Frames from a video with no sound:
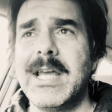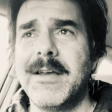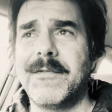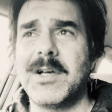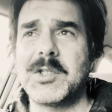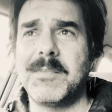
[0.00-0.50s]

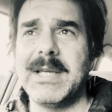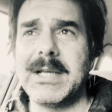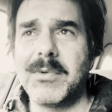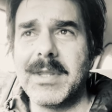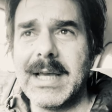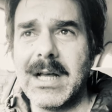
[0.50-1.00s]
if I
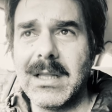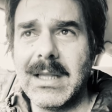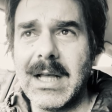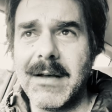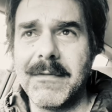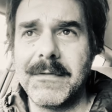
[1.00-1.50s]
speak without
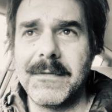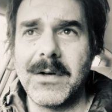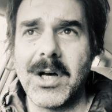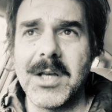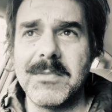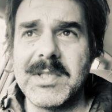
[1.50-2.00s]
love,
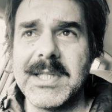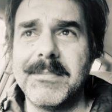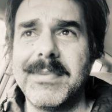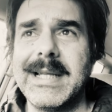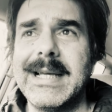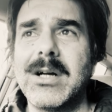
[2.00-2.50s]
I am
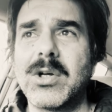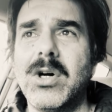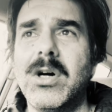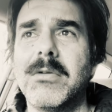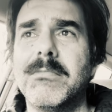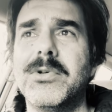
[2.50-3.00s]
simply a
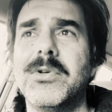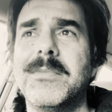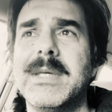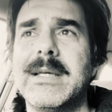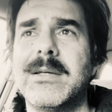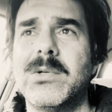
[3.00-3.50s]
gong
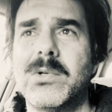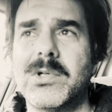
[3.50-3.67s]
booming